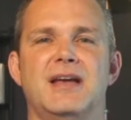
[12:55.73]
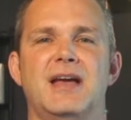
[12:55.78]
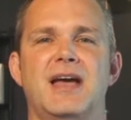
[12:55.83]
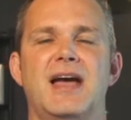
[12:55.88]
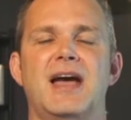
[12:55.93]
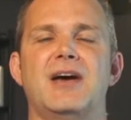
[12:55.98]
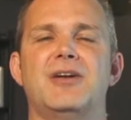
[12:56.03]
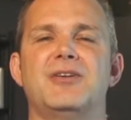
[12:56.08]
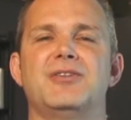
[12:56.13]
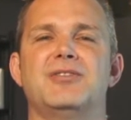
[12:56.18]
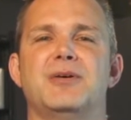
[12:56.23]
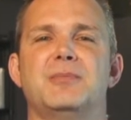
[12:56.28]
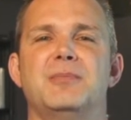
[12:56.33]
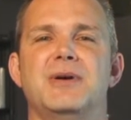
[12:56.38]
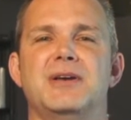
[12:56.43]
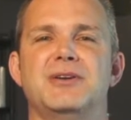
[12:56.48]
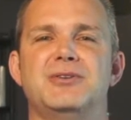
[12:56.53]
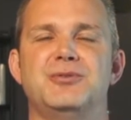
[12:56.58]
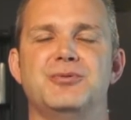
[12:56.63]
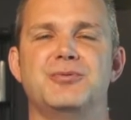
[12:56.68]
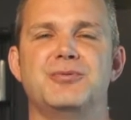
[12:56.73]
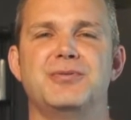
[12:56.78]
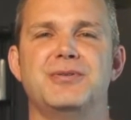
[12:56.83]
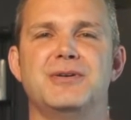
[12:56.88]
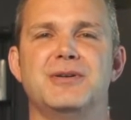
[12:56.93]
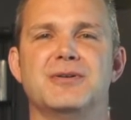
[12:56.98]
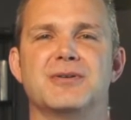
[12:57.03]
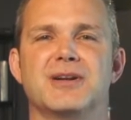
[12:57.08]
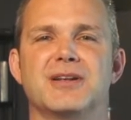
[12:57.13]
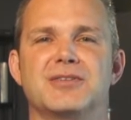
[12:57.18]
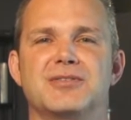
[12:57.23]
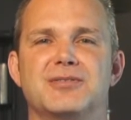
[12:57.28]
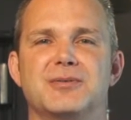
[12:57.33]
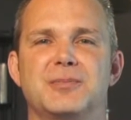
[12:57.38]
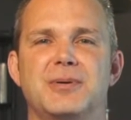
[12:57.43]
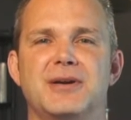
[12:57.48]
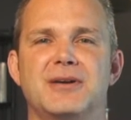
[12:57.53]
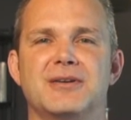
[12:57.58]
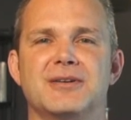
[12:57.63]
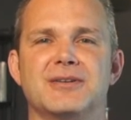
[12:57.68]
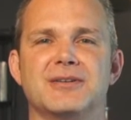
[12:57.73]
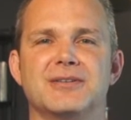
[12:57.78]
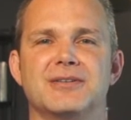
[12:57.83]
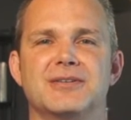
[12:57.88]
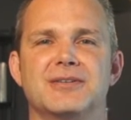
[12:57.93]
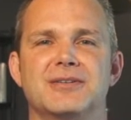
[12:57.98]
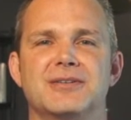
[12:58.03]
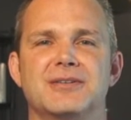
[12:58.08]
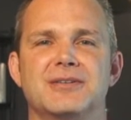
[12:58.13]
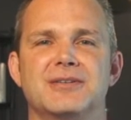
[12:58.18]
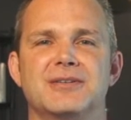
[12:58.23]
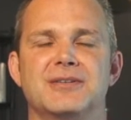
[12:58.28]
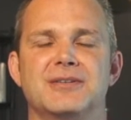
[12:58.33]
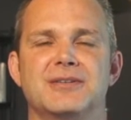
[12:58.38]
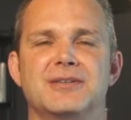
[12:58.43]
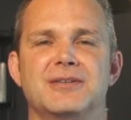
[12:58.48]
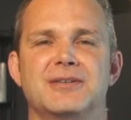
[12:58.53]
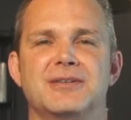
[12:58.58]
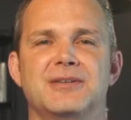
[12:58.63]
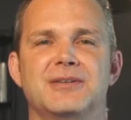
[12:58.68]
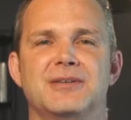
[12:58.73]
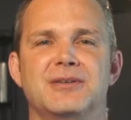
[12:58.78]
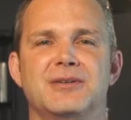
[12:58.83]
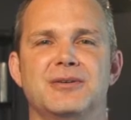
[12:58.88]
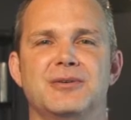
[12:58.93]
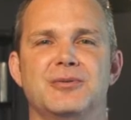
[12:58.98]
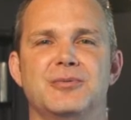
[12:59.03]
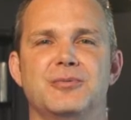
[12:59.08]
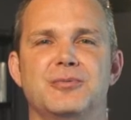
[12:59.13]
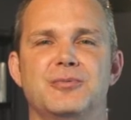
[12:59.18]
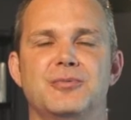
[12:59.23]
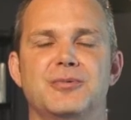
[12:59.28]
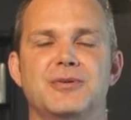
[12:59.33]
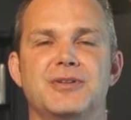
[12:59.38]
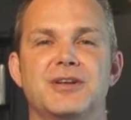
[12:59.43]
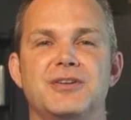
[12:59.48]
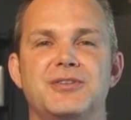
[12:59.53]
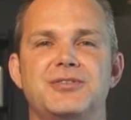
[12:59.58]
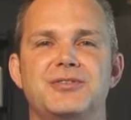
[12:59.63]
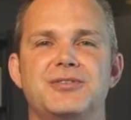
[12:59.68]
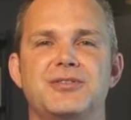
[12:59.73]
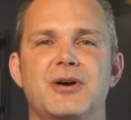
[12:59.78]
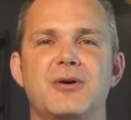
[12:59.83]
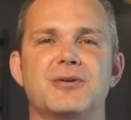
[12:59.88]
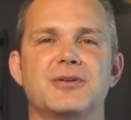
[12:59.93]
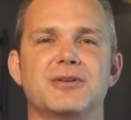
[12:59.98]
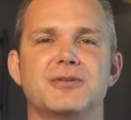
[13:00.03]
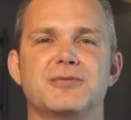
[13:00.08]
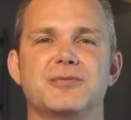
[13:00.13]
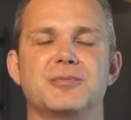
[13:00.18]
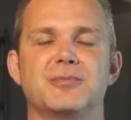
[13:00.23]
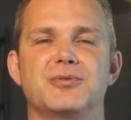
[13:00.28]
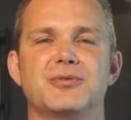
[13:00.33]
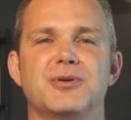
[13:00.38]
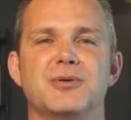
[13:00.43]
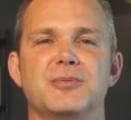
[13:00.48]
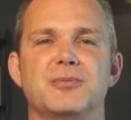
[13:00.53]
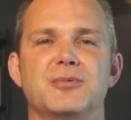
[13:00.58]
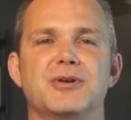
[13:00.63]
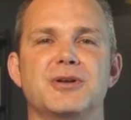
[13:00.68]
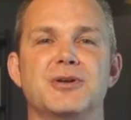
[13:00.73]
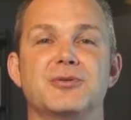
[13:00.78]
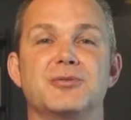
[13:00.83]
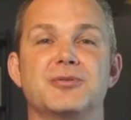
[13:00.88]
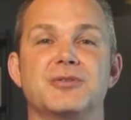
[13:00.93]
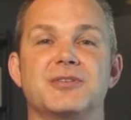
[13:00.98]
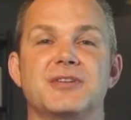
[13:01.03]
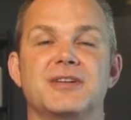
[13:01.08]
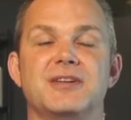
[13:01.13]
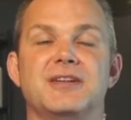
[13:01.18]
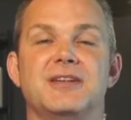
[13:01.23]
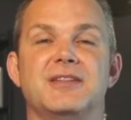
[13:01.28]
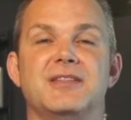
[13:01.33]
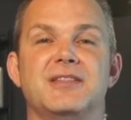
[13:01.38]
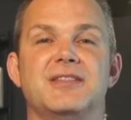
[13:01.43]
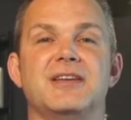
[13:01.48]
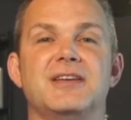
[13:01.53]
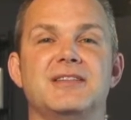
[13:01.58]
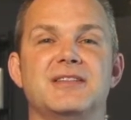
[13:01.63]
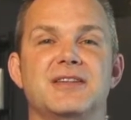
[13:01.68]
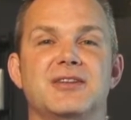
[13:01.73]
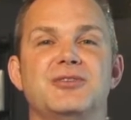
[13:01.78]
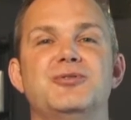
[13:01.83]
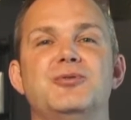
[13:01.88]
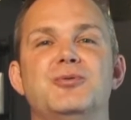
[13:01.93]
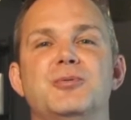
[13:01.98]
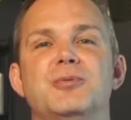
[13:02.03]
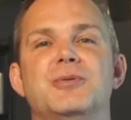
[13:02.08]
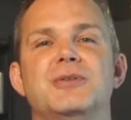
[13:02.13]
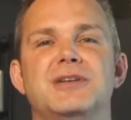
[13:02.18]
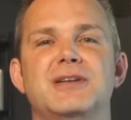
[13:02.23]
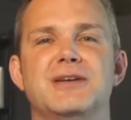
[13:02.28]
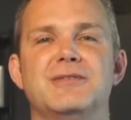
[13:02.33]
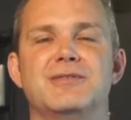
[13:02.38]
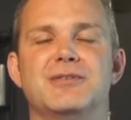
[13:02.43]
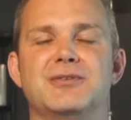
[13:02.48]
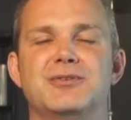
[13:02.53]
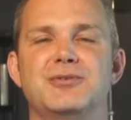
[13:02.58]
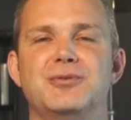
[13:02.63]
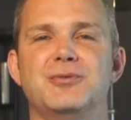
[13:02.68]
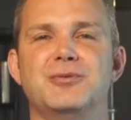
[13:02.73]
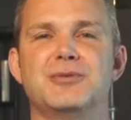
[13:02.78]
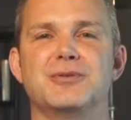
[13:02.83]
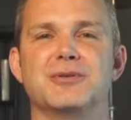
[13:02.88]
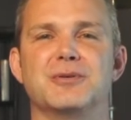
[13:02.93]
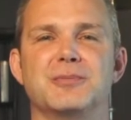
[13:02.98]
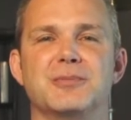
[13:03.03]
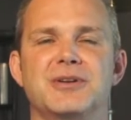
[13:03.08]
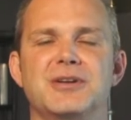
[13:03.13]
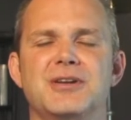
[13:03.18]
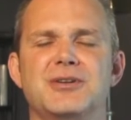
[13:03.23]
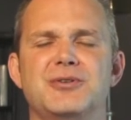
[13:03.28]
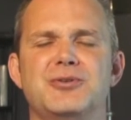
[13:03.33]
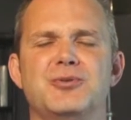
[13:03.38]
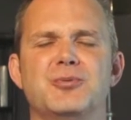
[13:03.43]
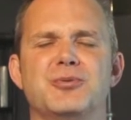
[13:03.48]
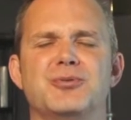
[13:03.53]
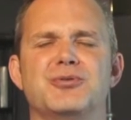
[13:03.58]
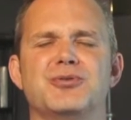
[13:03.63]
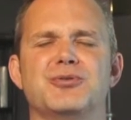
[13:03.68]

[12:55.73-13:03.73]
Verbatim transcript: How does that make you feel as a parent when they sought it from someone else because they didn't think that you would give it to them, and yet you were